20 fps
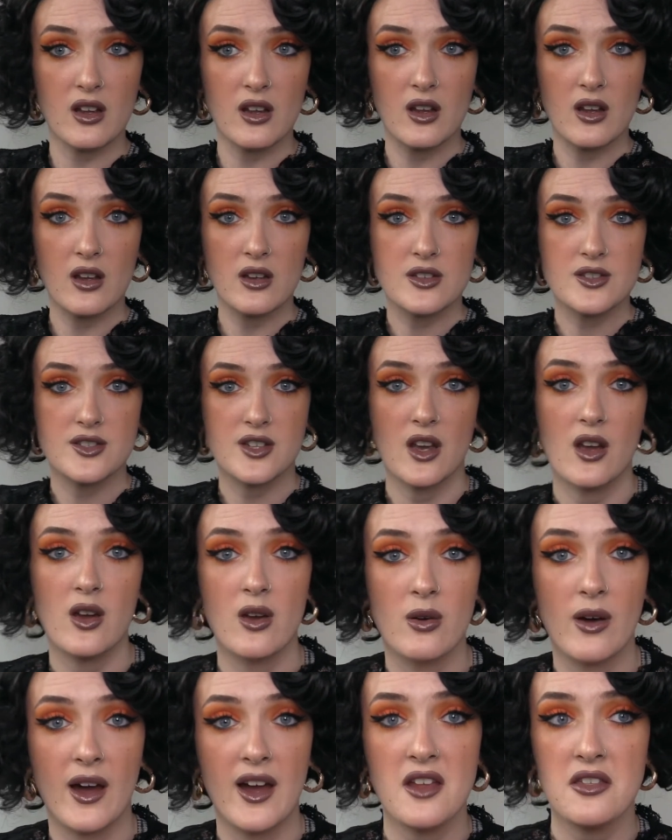So
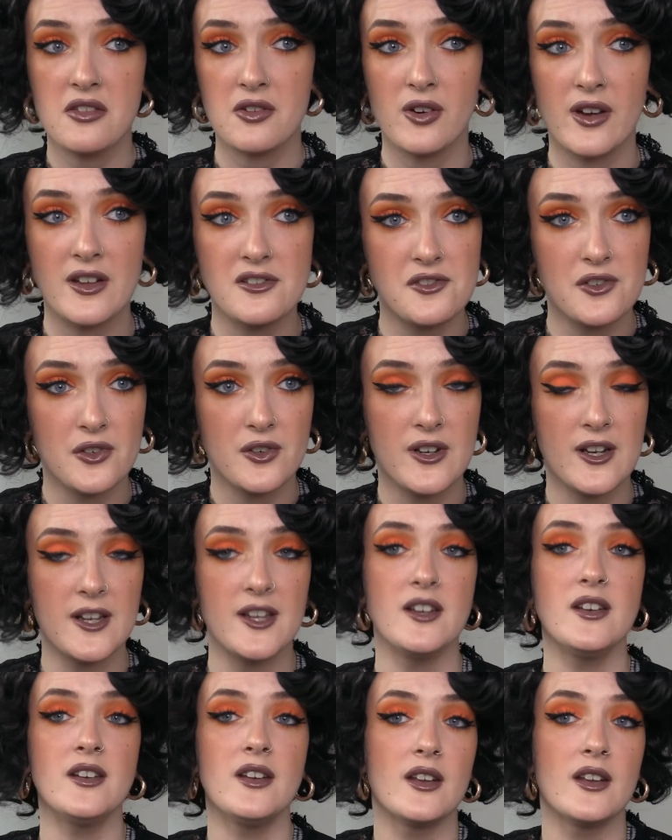I thought I'd join in.